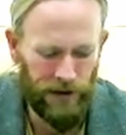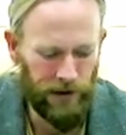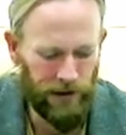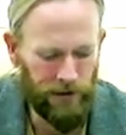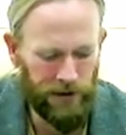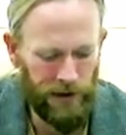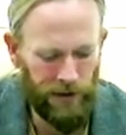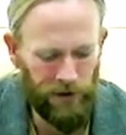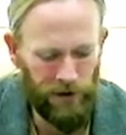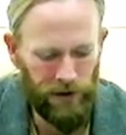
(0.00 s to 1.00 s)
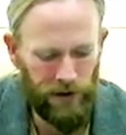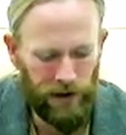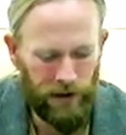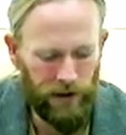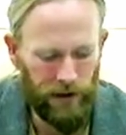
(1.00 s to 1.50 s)
liquids never
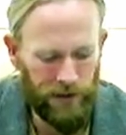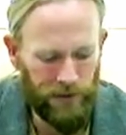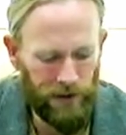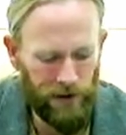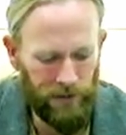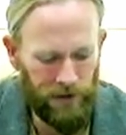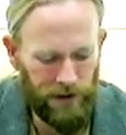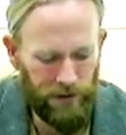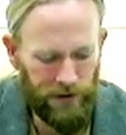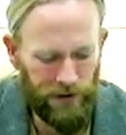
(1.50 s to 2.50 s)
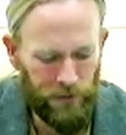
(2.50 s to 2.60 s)
collapse upon themselves.